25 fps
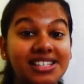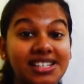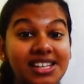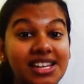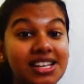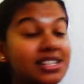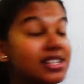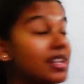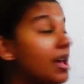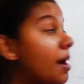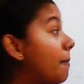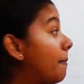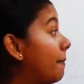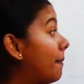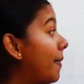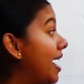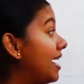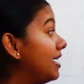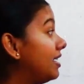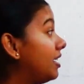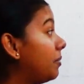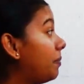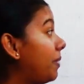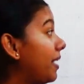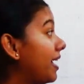is
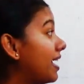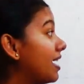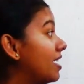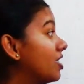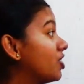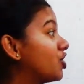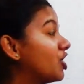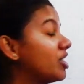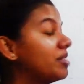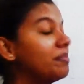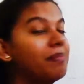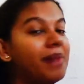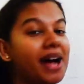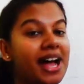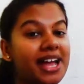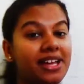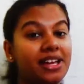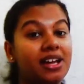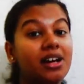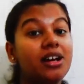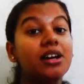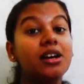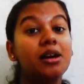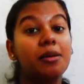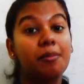multiplication by
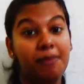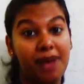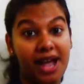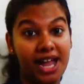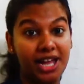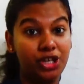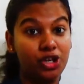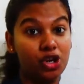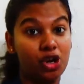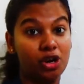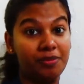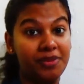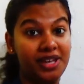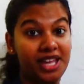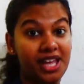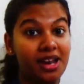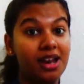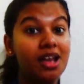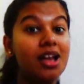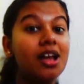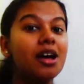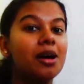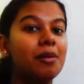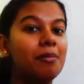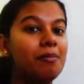a binomial.
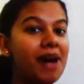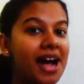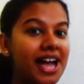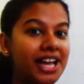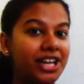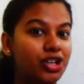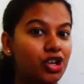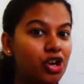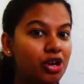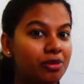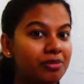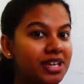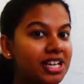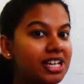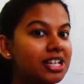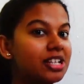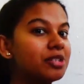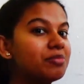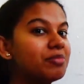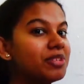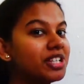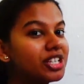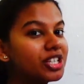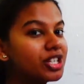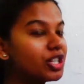Binomial
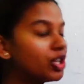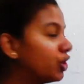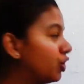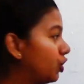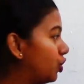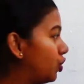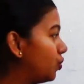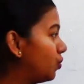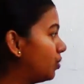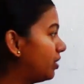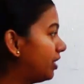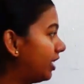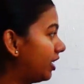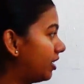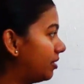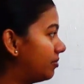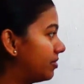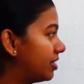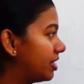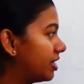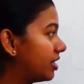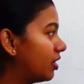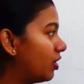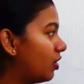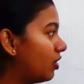means two
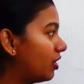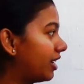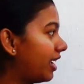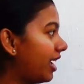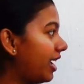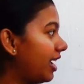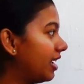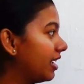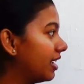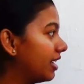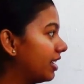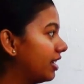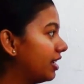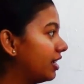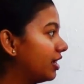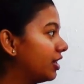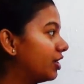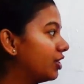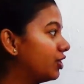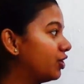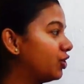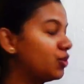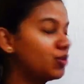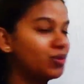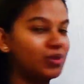terms, okay?
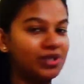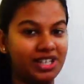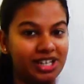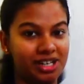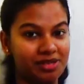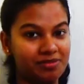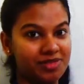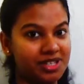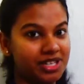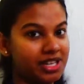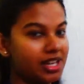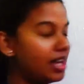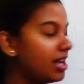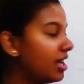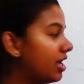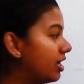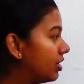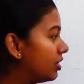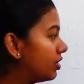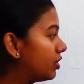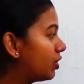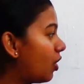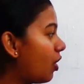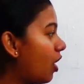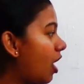Two terms.
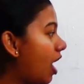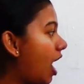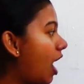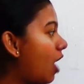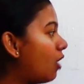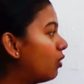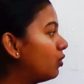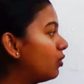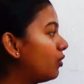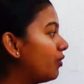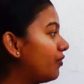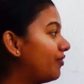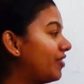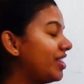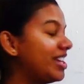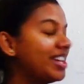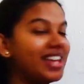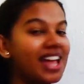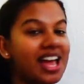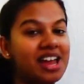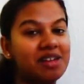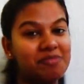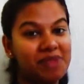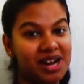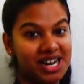So how we
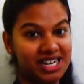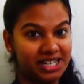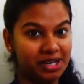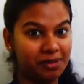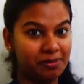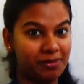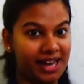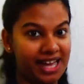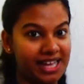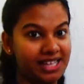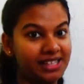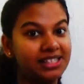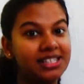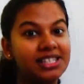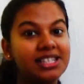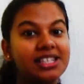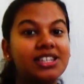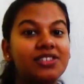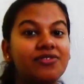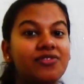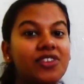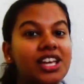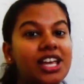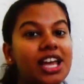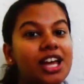can multiply? This
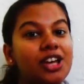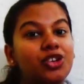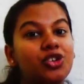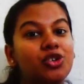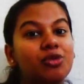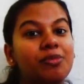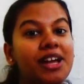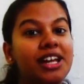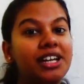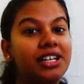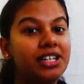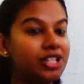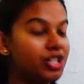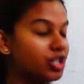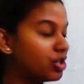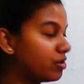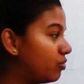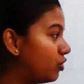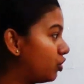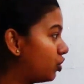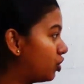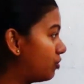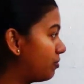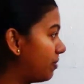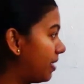we can do by
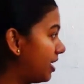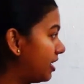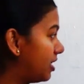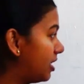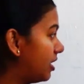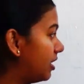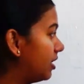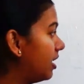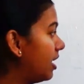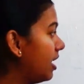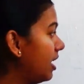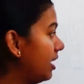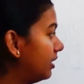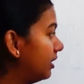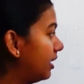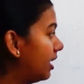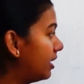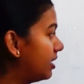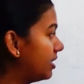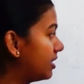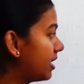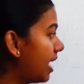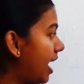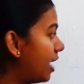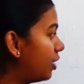distribution method. That
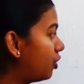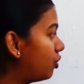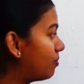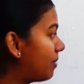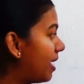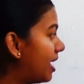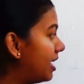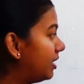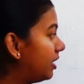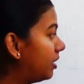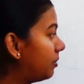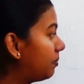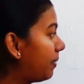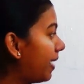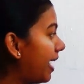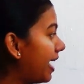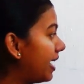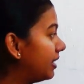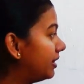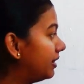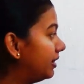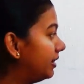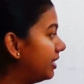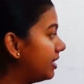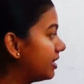is, I have to
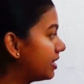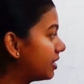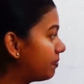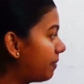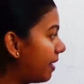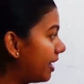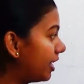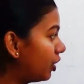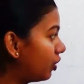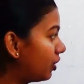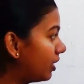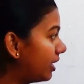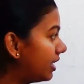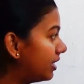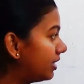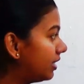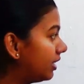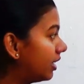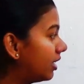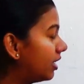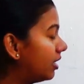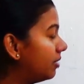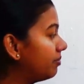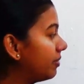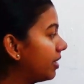multiply this particular
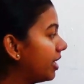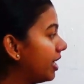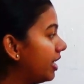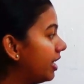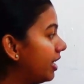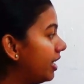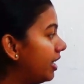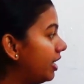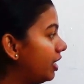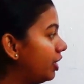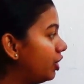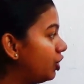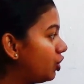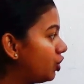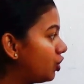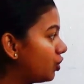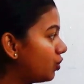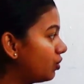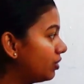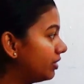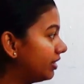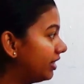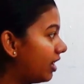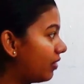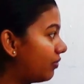term
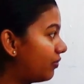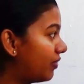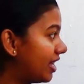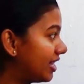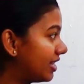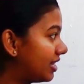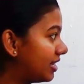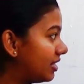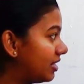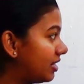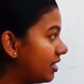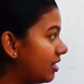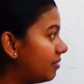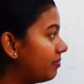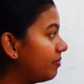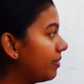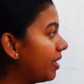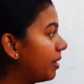into the first term